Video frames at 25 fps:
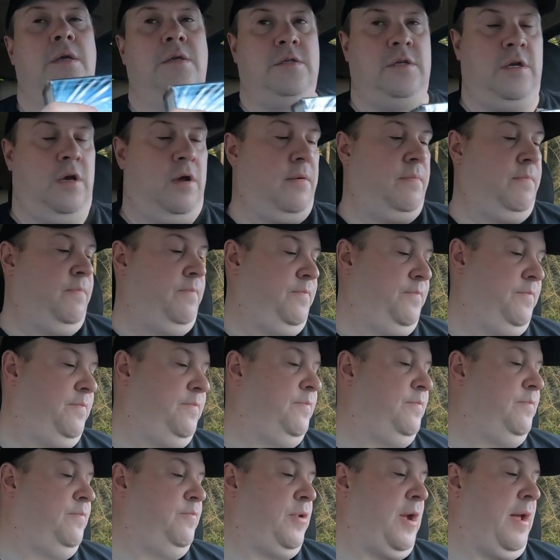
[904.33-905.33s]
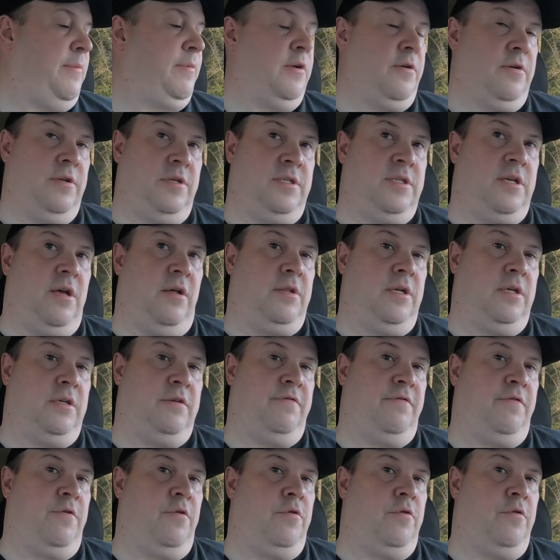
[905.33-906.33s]
So I'm probably going to sell
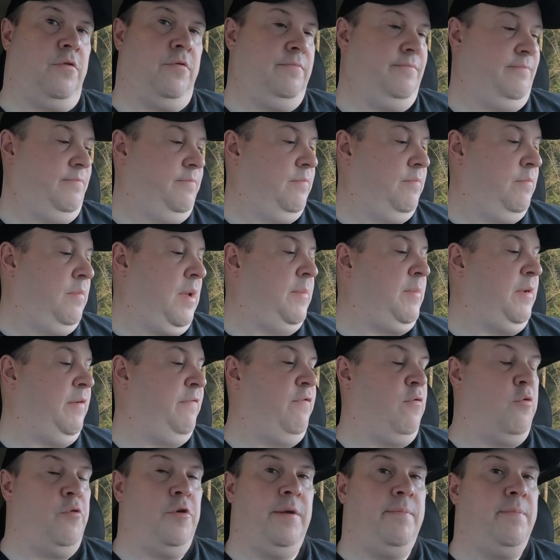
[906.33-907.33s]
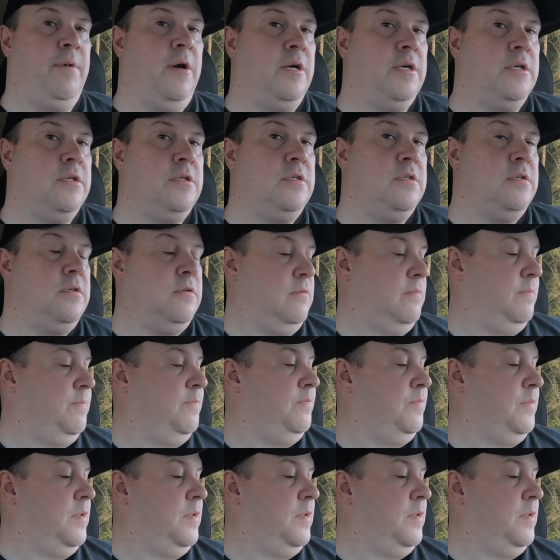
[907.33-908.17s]
this for maybe 40 bucks.